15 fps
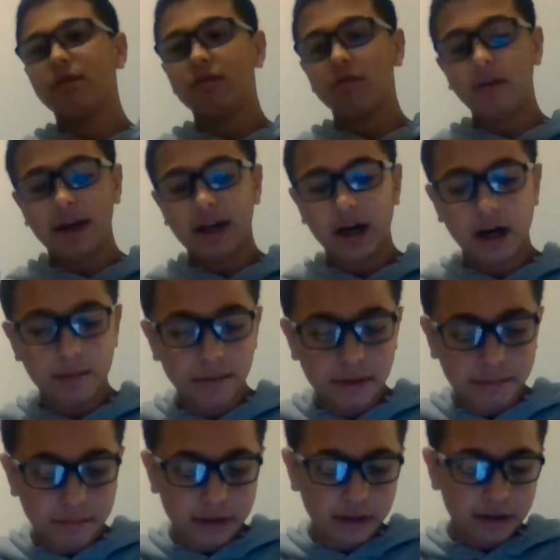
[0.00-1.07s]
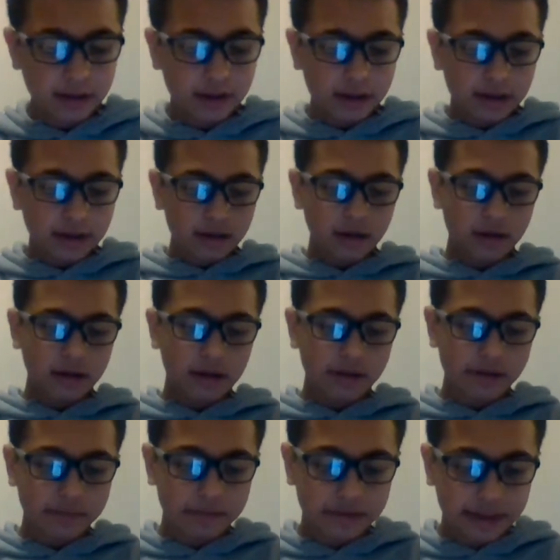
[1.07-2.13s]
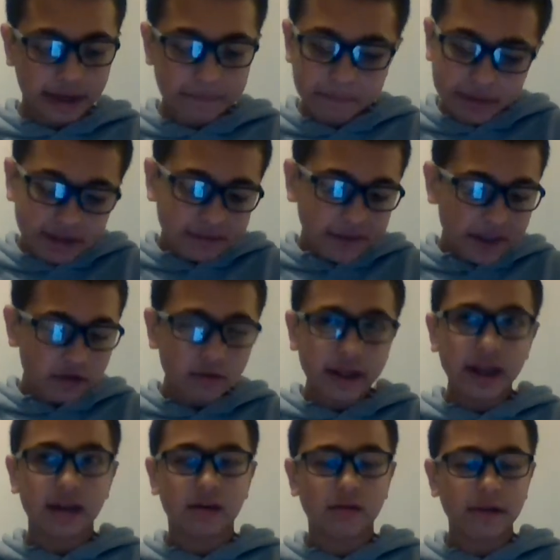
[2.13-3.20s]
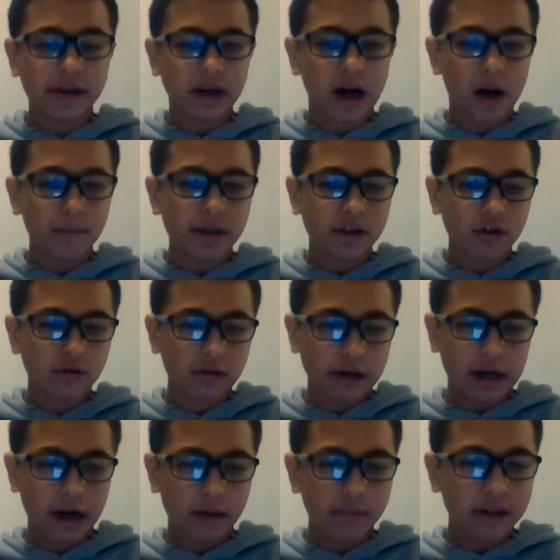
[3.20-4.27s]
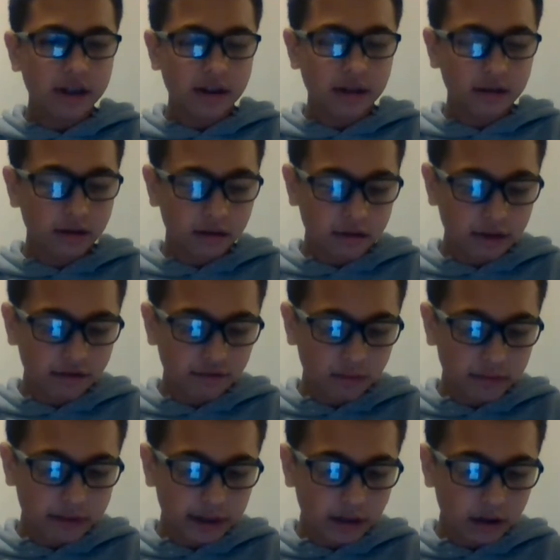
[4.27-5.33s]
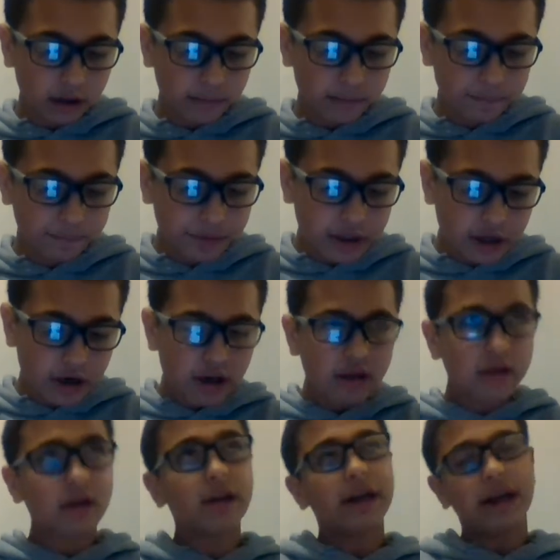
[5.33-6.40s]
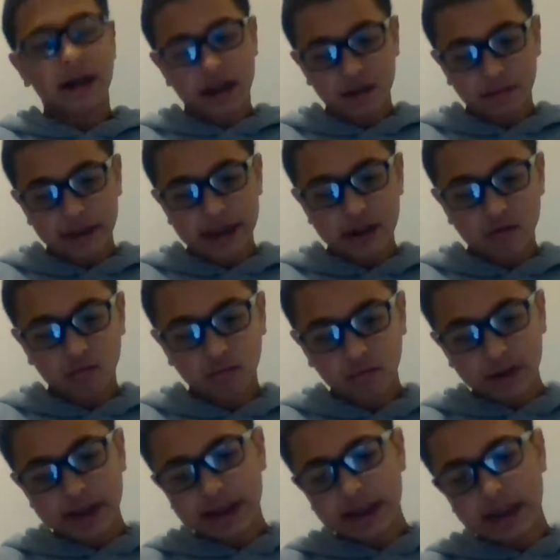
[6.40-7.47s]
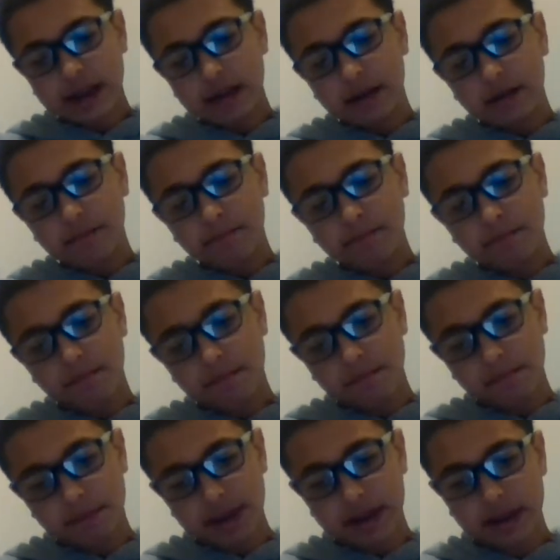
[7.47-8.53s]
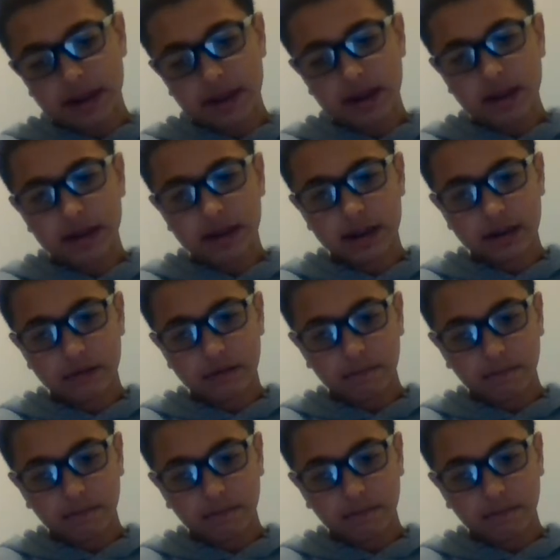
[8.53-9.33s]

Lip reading: great comedy, but nothing else but that. But that's okay. Great comedies are great comedies, and they're great for what they are. 39th place, Risky Business.